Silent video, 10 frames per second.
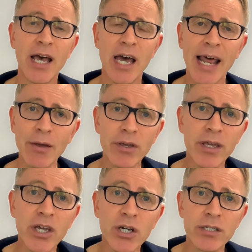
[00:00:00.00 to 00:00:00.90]
and how you
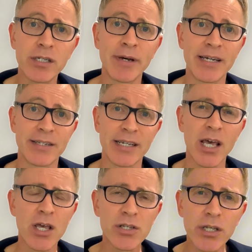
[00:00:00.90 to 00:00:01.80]
can customize it
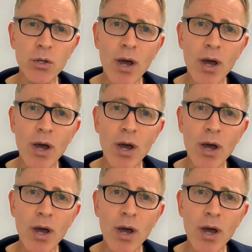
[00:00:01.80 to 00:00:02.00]
so you